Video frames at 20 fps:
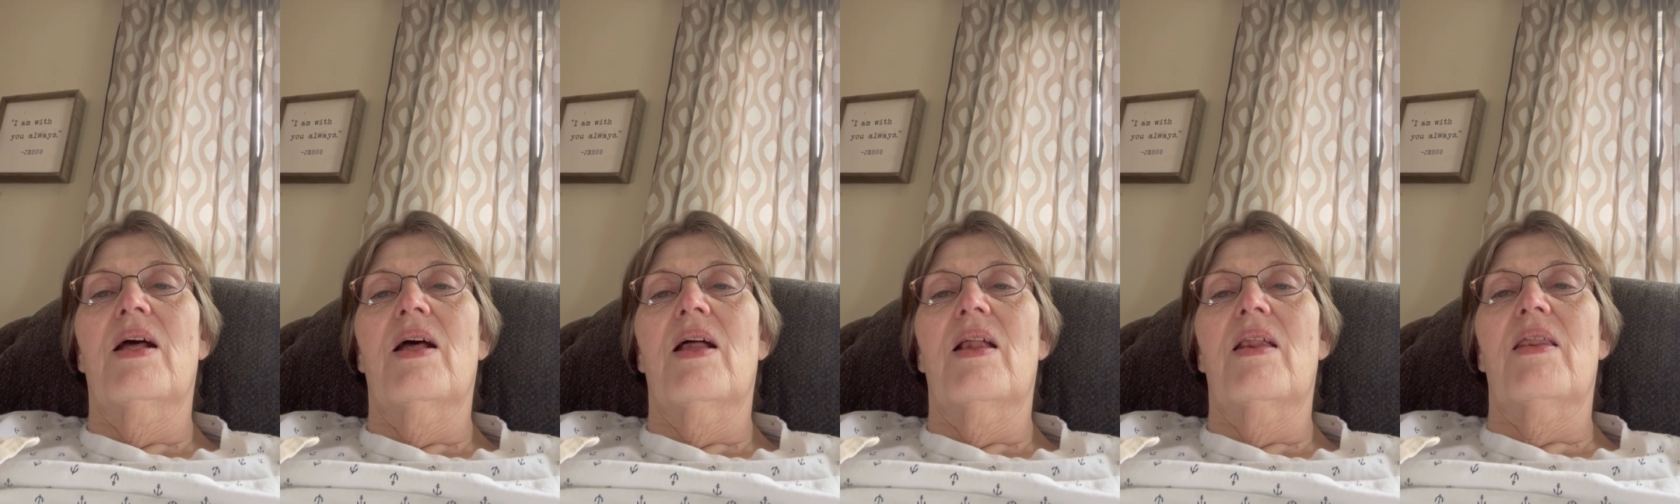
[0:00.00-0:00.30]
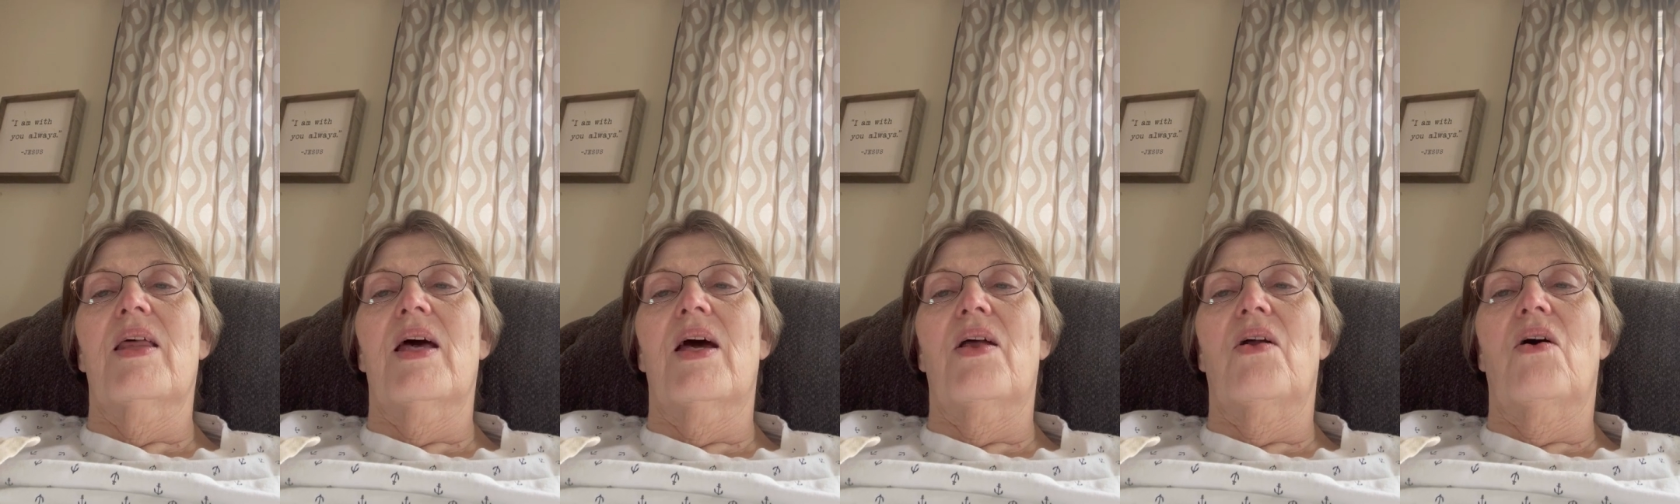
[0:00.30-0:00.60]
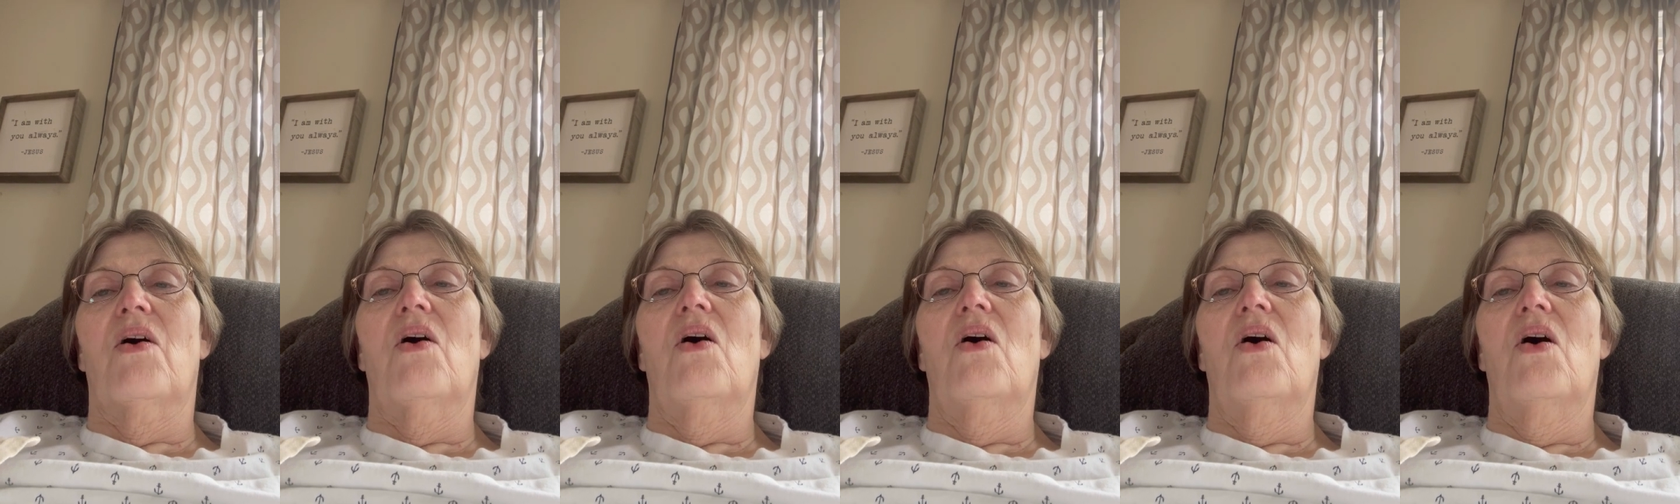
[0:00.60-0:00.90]
that
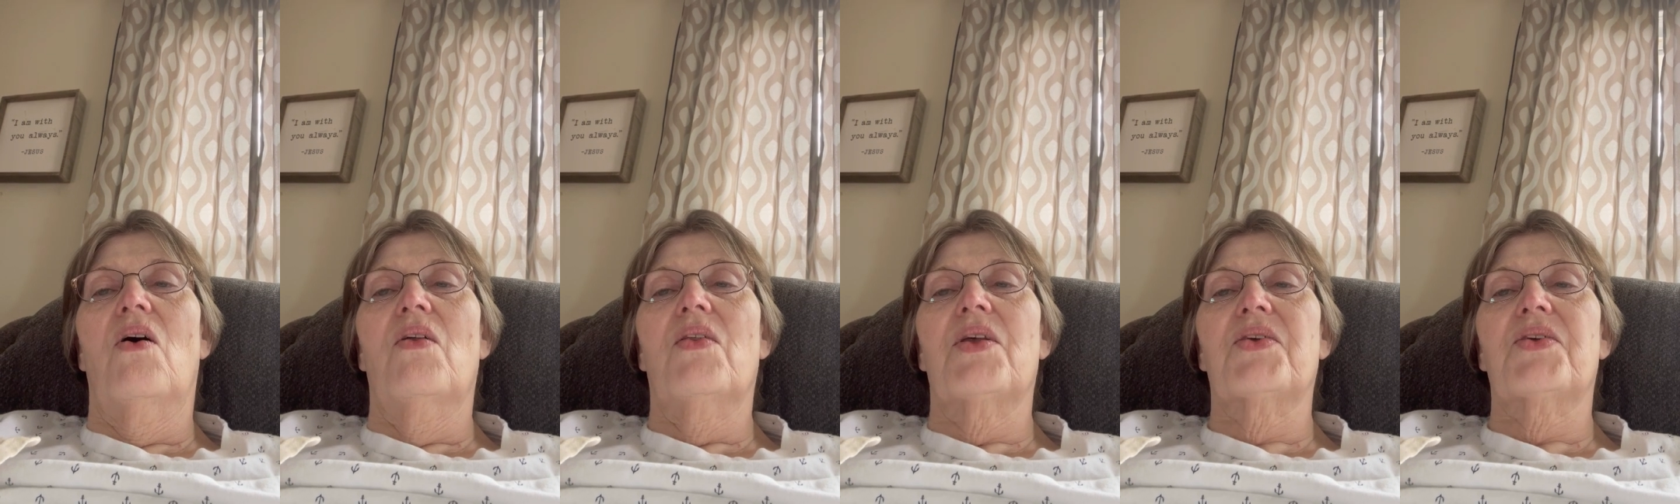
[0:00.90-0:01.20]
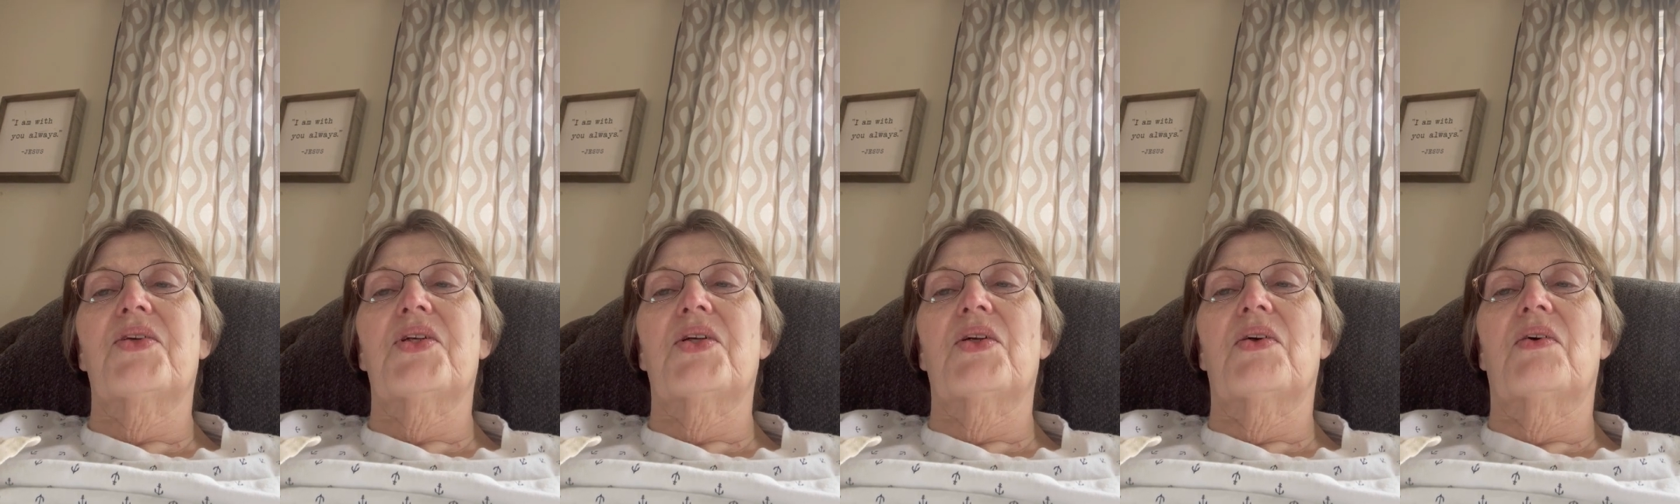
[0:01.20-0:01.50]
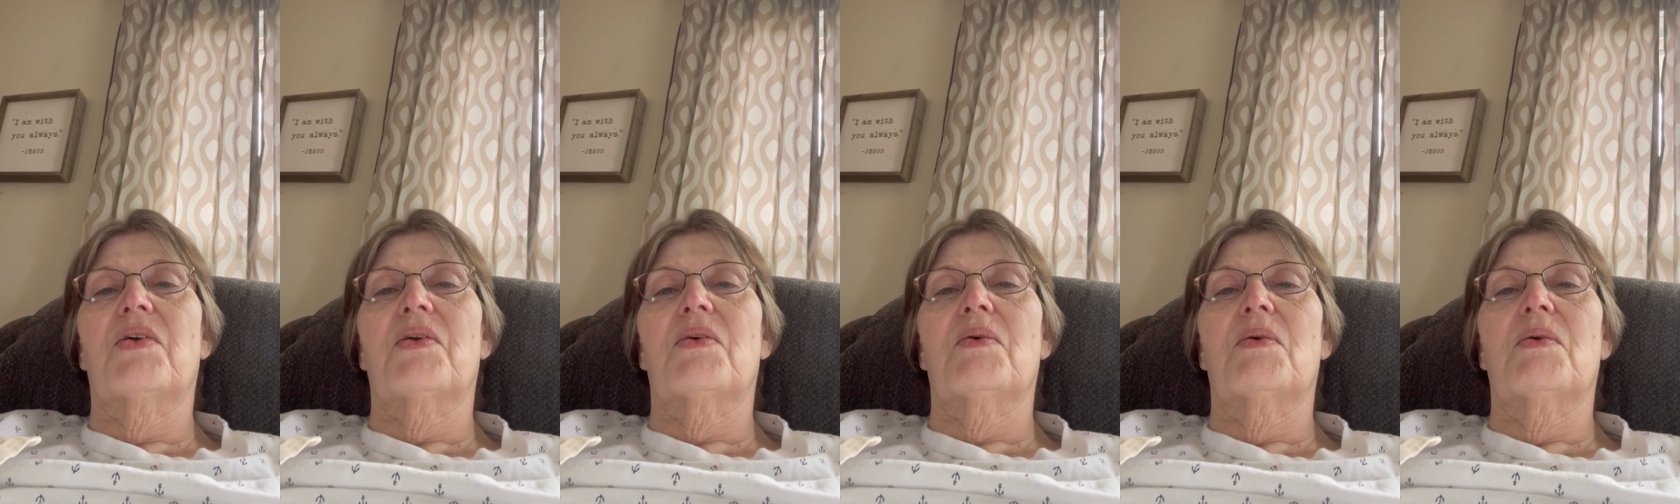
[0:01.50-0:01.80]
all the
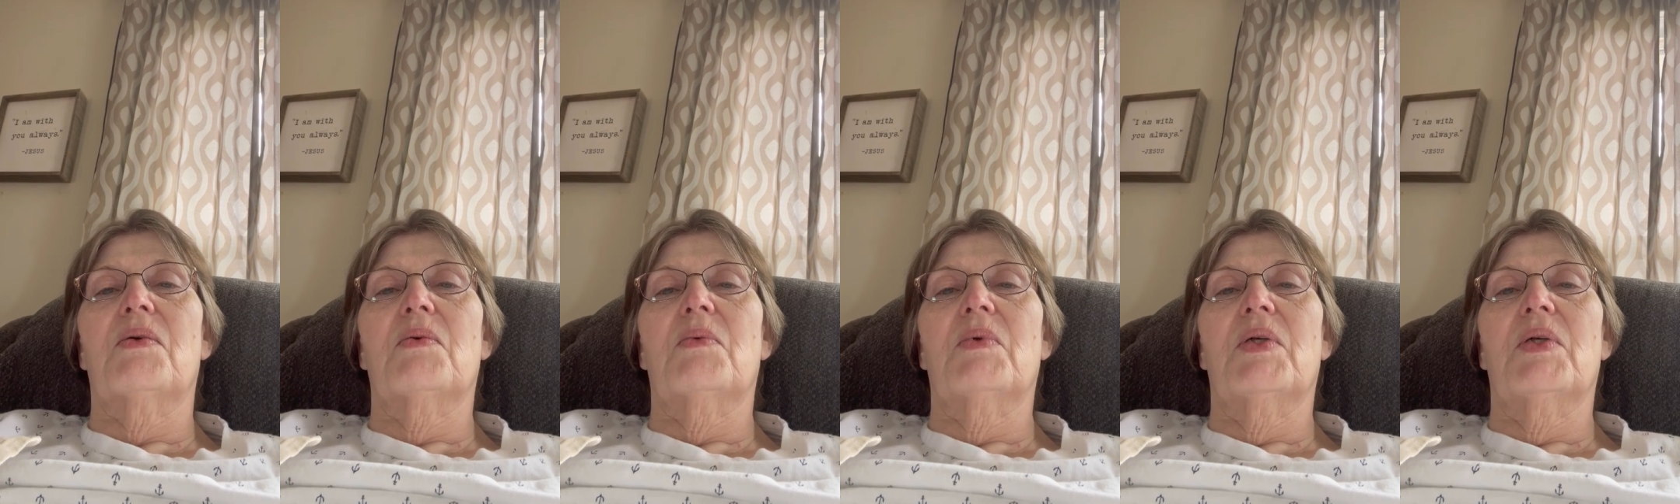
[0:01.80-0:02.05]
children